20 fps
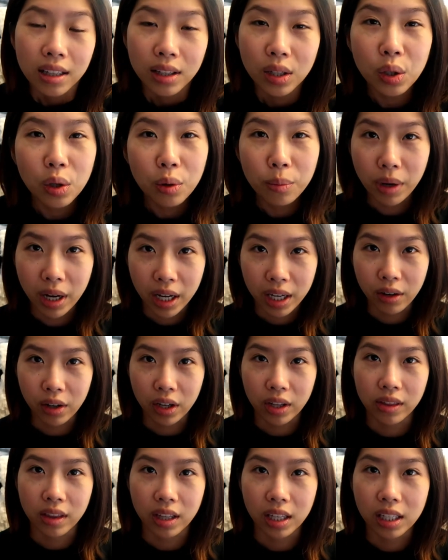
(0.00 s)
little
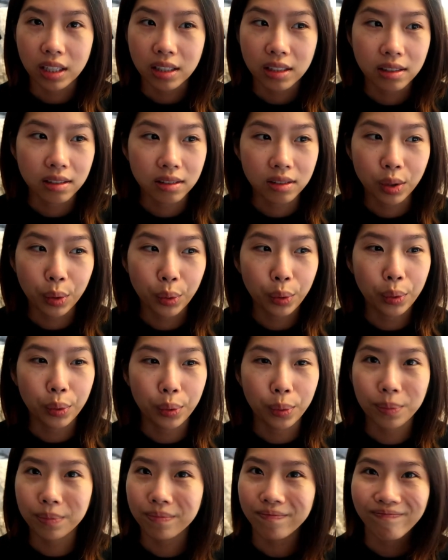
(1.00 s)
migraine things
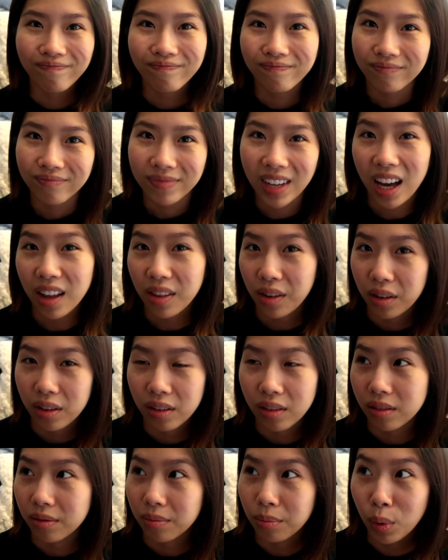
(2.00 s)
to
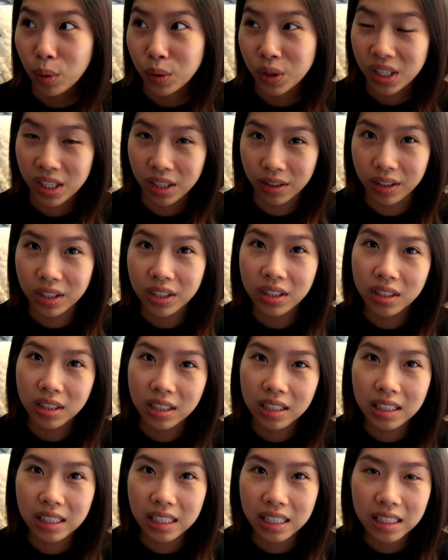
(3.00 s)
other more serious
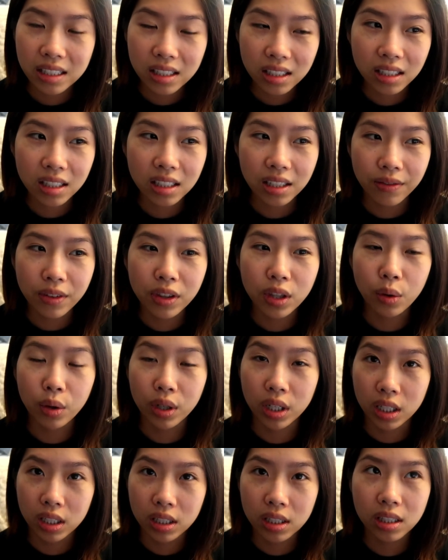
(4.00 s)
diseases even though
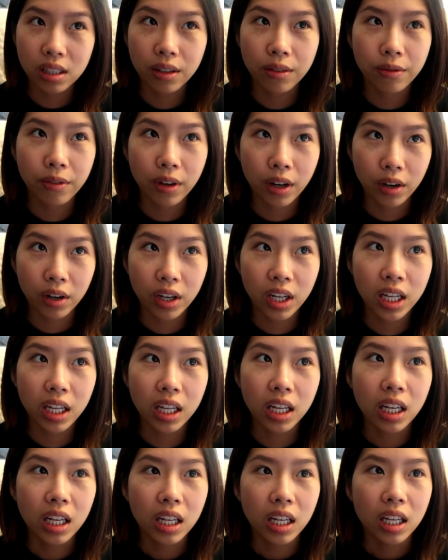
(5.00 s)
it is a
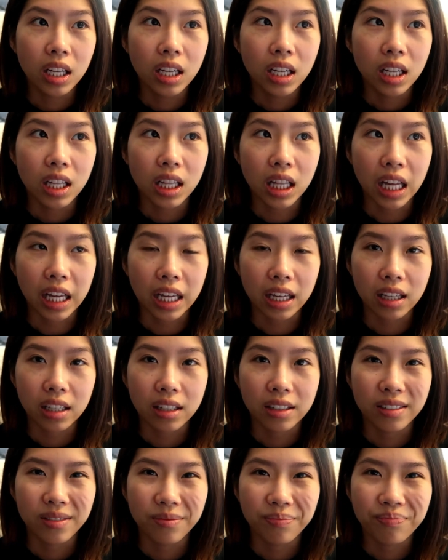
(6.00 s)
very like
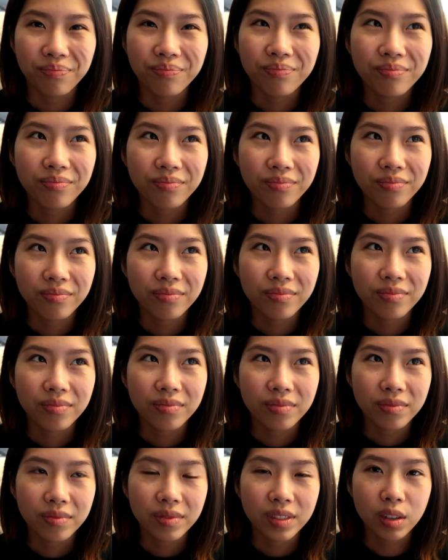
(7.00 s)

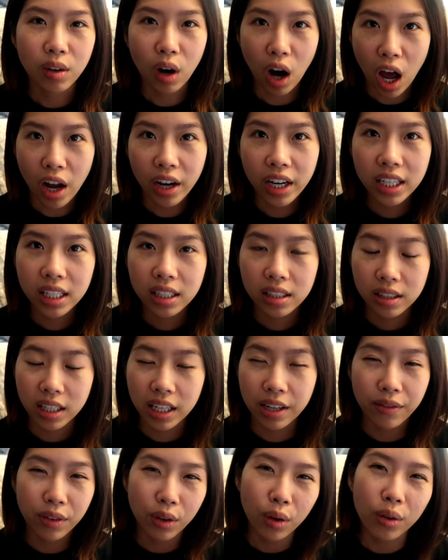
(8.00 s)
chronic
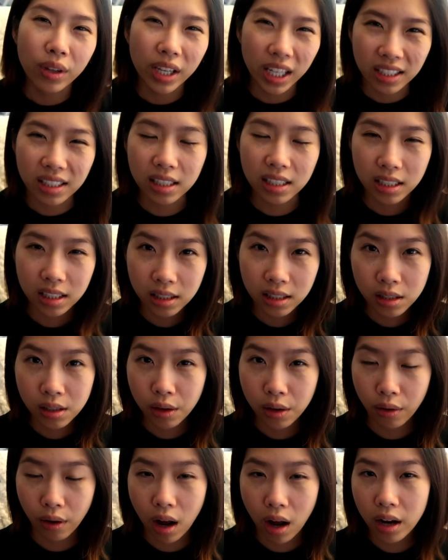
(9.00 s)
even though yes it is a
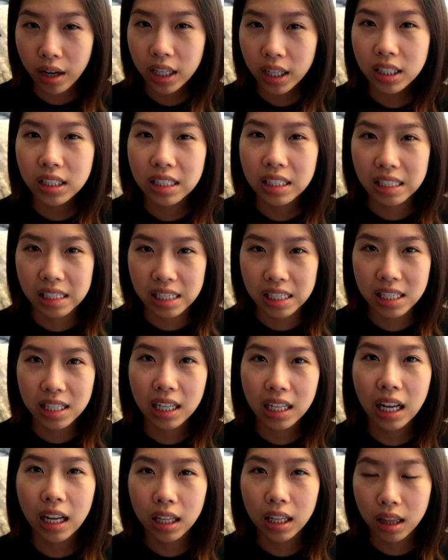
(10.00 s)
chronic disease
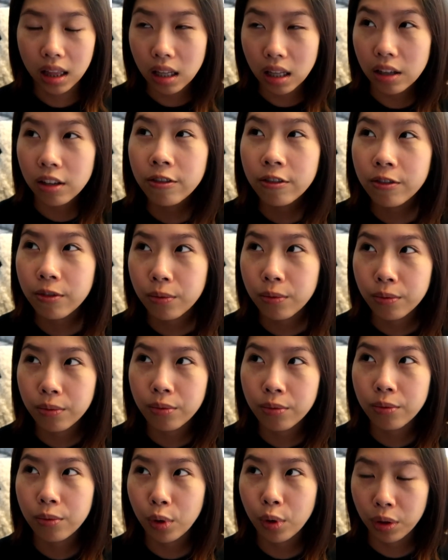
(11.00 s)
and I live
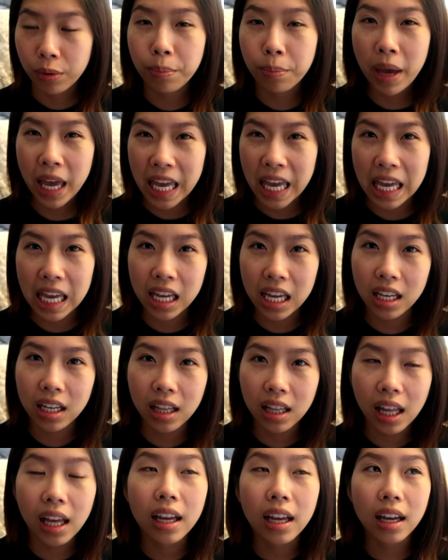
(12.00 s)
with
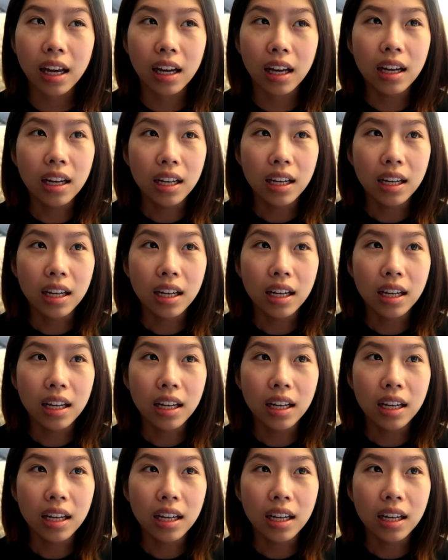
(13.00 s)
pain like